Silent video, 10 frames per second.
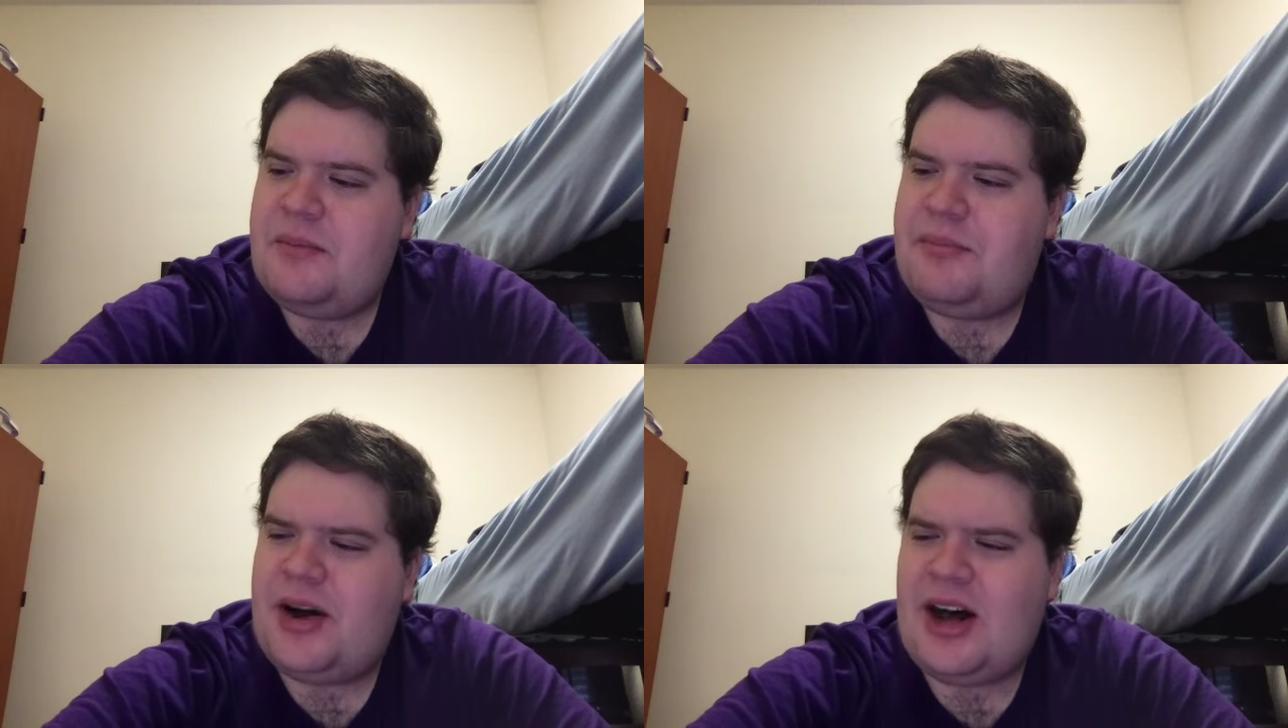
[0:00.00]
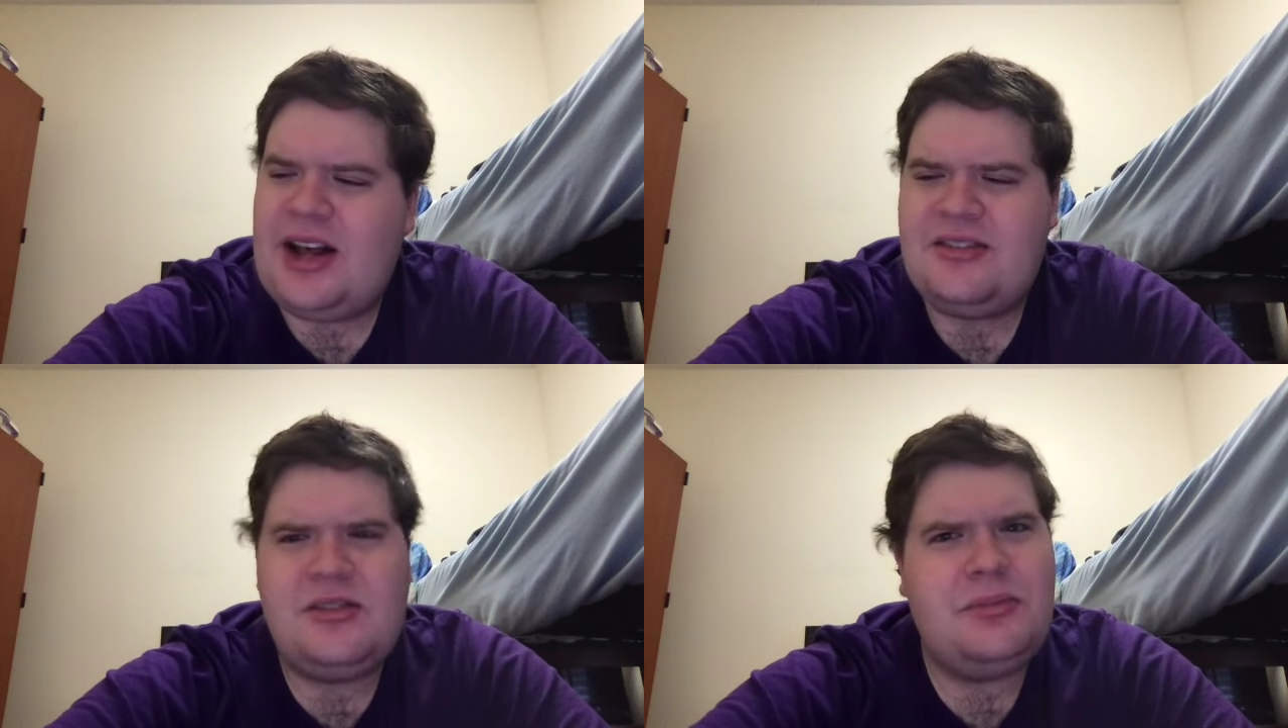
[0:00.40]

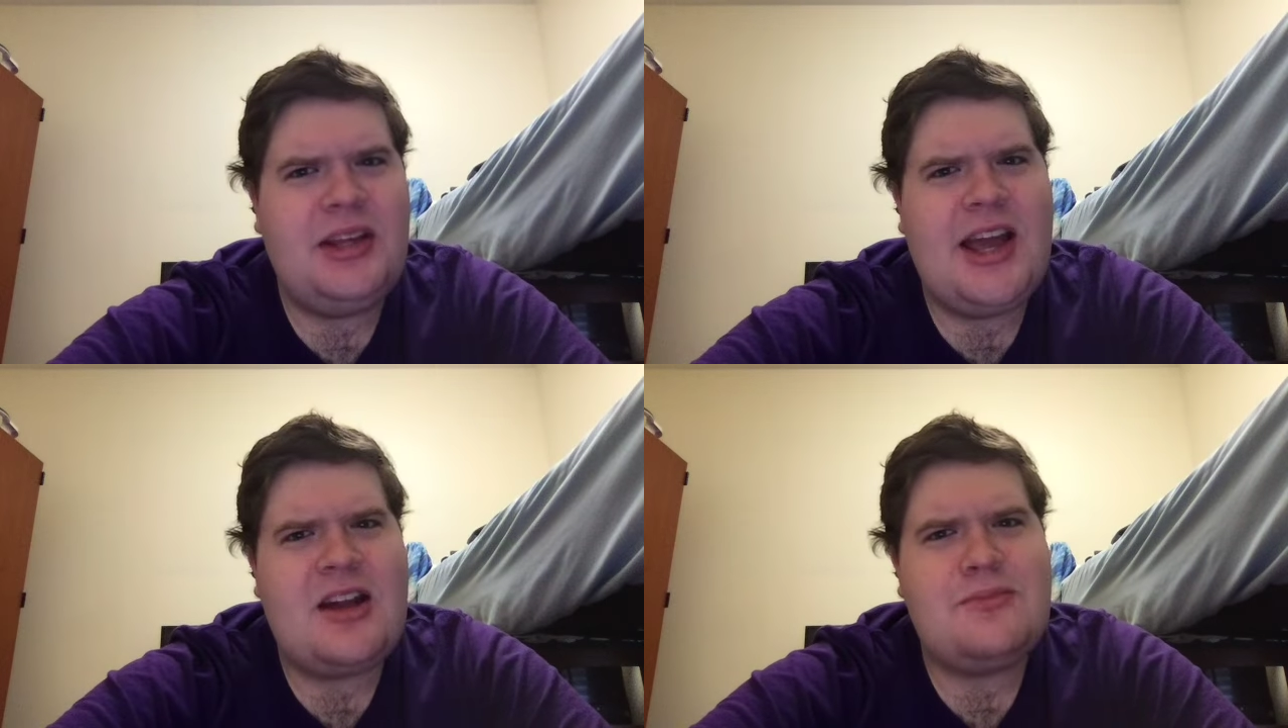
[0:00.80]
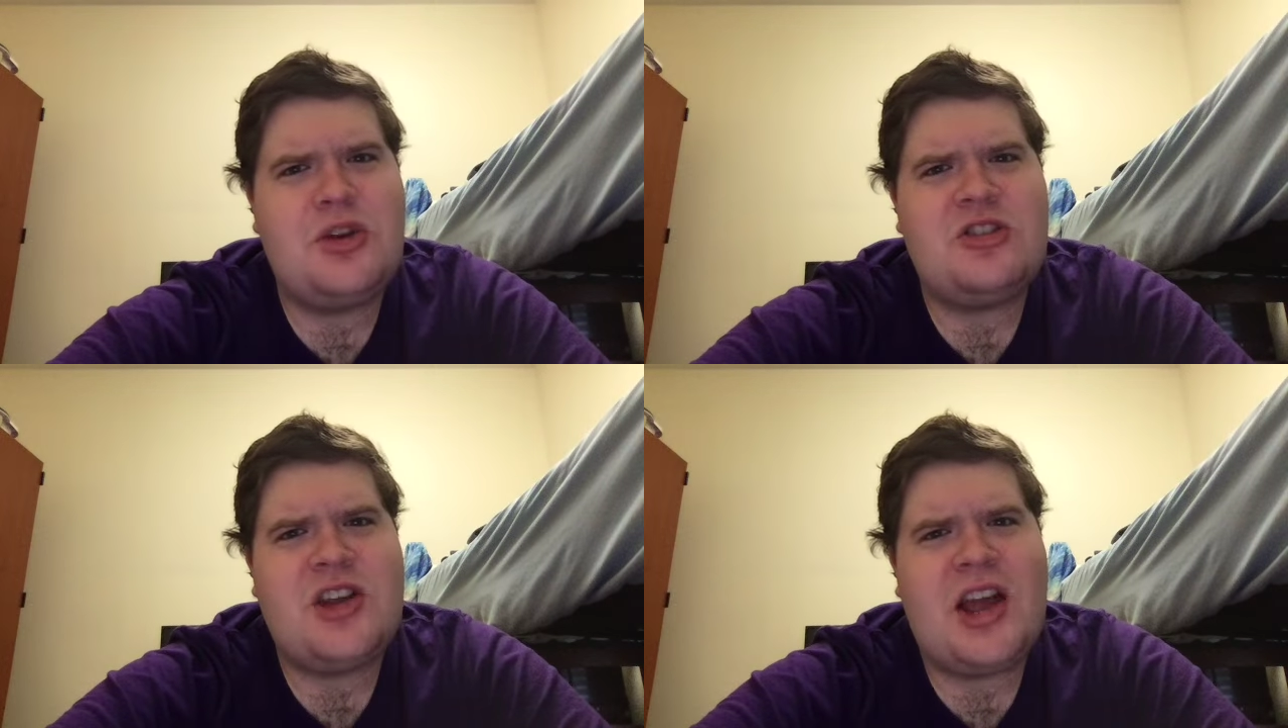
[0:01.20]
possibly had a
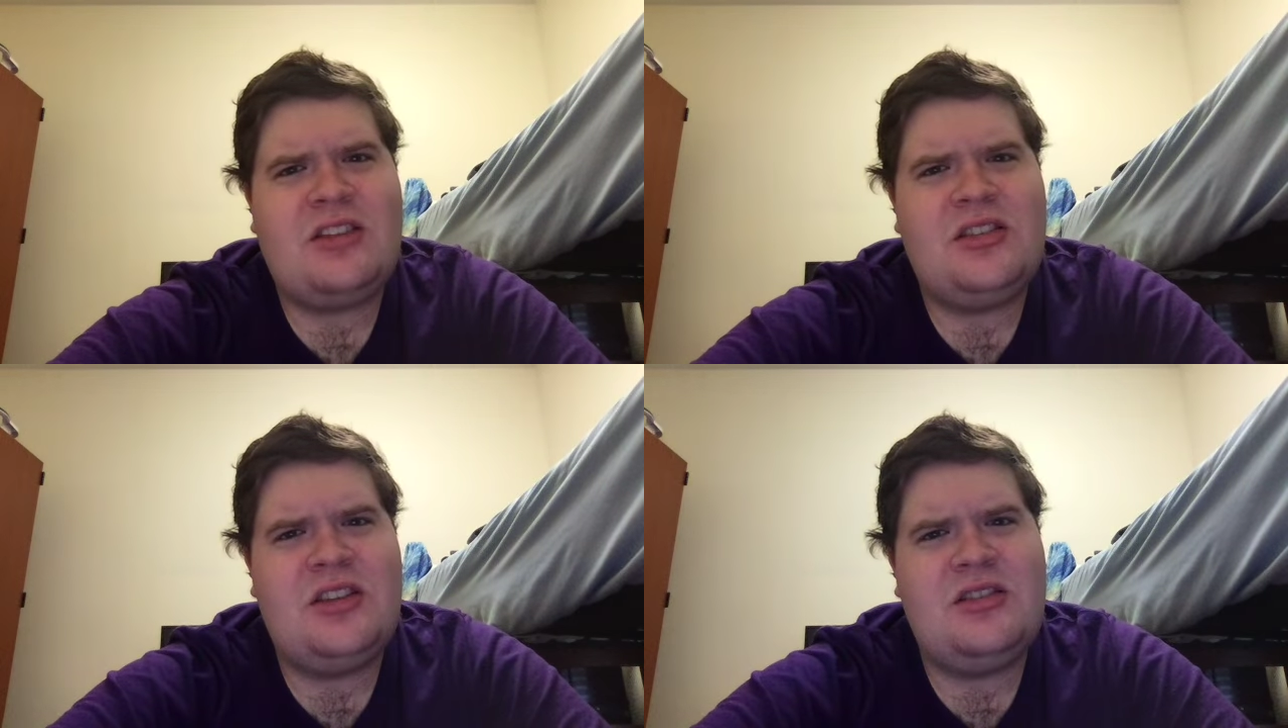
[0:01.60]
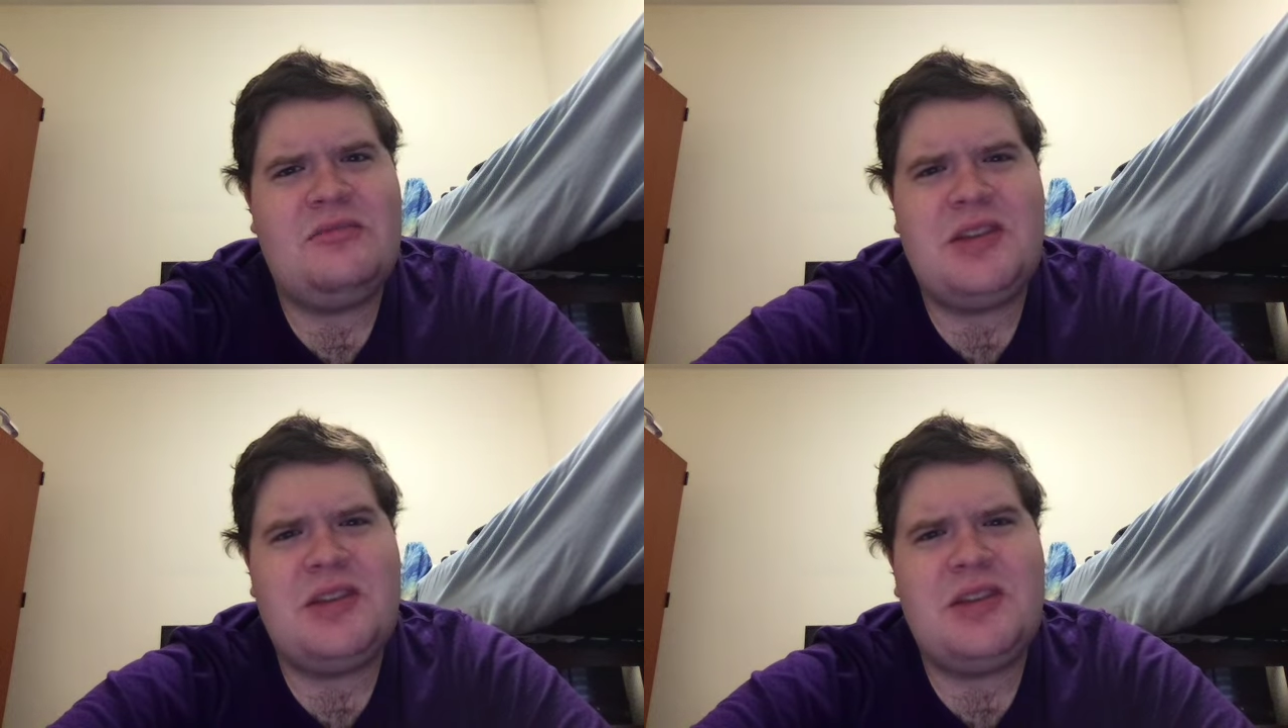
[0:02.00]
British accent?